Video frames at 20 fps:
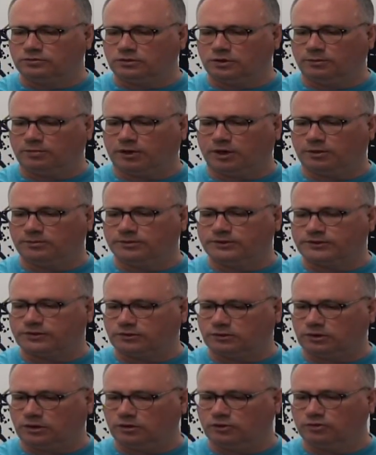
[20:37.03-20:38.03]
apartments
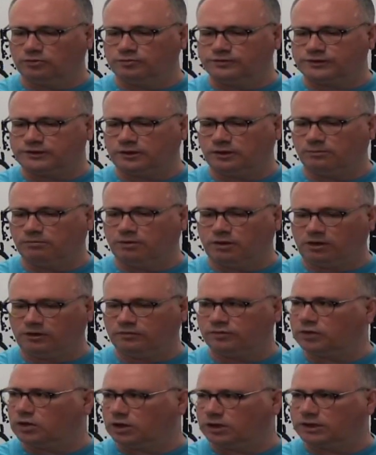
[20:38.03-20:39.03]
or homes
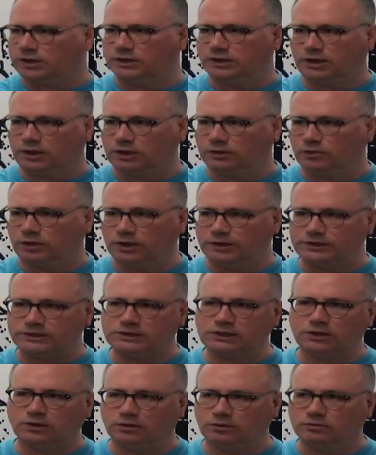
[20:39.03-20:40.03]
above Larkin, Delaware.
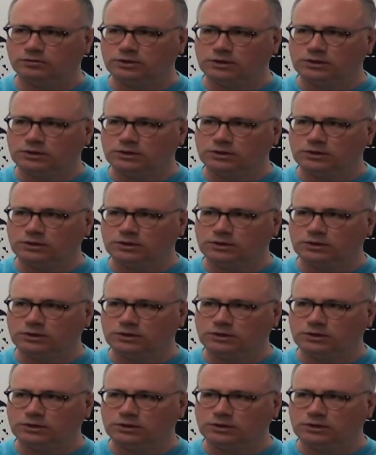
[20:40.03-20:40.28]
So